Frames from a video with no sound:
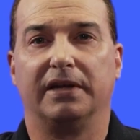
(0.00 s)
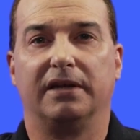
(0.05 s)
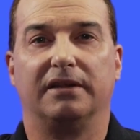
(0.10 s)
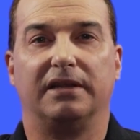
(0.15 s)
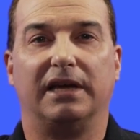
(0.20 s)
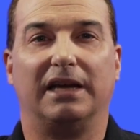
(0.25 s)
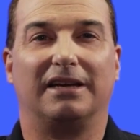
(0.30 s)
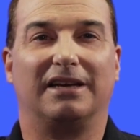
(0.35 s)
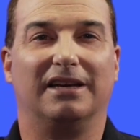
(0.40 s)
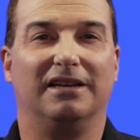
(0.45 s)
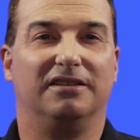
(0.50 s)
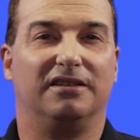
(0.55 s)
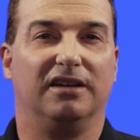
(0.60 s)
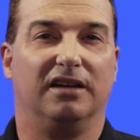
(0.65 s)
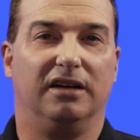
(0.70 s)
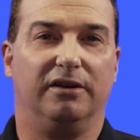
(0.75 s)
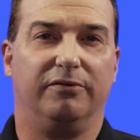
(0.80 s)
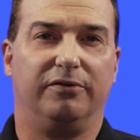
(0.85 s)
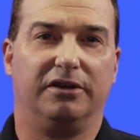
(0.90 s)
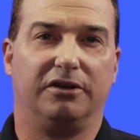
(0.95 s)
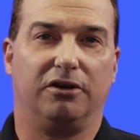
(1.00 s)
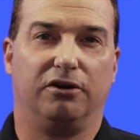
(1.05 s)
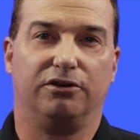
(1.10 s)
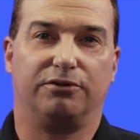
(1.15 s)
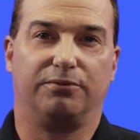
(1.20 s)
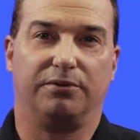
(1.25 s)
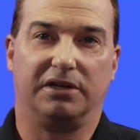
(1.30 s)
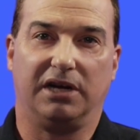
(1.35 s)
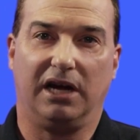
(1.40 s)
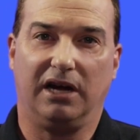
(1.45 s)
that can deliver those
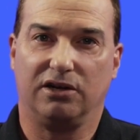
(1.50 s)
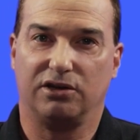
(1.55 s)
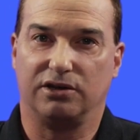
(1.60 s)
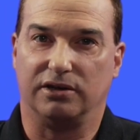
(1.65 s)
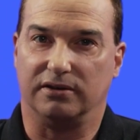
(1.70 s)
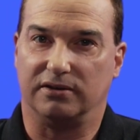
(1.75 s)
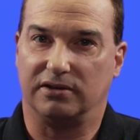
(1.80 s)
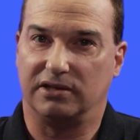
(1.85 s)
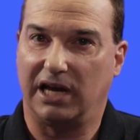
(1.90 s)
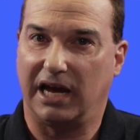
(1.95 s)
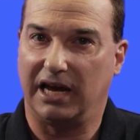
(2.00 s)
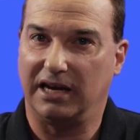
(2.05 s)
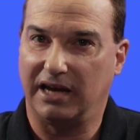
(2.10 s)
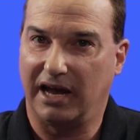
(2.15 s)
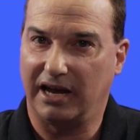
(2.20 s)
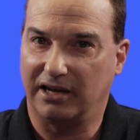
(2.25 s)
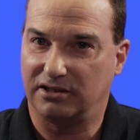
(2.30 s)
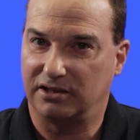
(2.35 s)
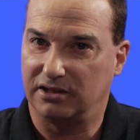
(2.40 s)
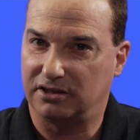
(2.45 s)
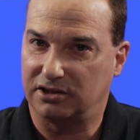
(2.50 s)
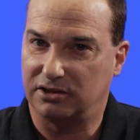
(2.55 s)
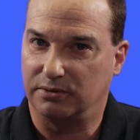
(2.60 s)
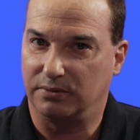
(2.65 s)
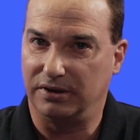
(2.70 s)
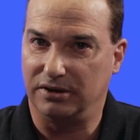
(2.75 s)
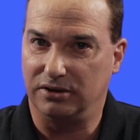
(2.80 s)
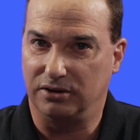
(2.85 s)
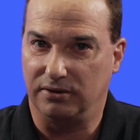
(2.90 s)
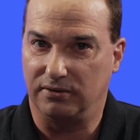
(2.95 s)
reductions gain access to
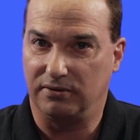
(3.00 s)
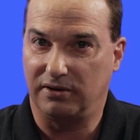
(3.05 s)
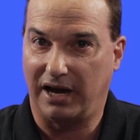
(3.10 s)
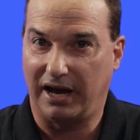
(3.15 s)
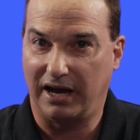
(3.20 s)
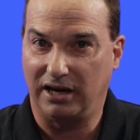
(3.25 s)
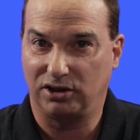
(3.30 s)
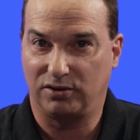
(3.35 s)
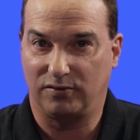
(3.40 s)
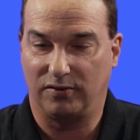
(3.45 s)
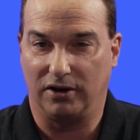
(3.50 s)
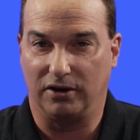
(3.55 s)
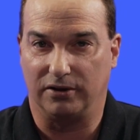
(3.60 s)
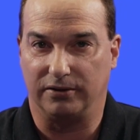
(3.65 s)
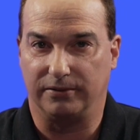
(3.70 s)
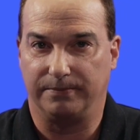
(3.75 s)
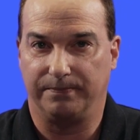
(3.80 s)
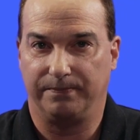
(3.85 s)
a new cash flow.